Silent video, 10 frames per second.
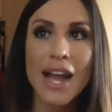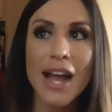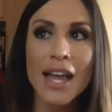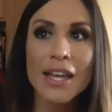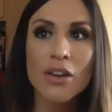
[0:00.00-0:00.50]
I,
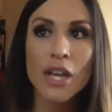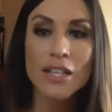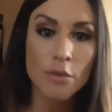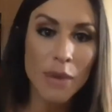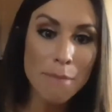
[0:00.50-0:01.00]
okay, so
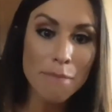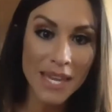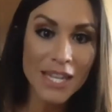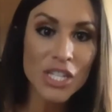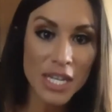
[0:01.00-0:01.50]
my
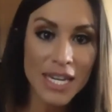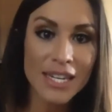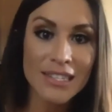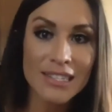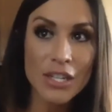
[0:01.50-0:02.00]
binge eating
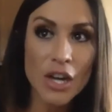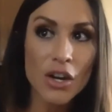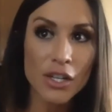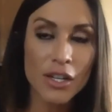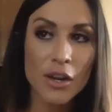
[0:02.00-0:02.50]

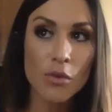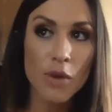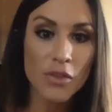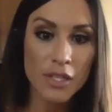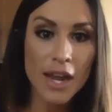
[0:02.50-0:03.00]
started around
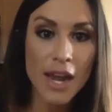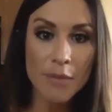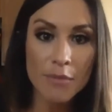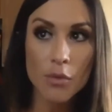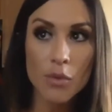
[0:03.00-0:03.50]
the time
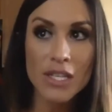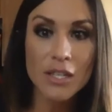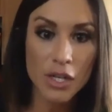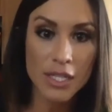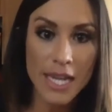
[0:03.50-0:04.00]
that we
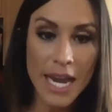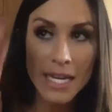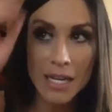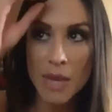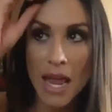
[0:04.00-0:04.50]
started dating
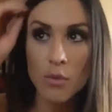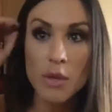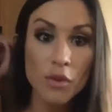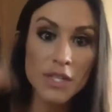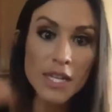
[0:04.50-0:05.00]
and we
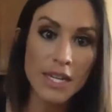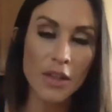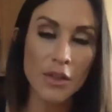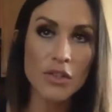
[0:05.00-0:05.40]
moved in together.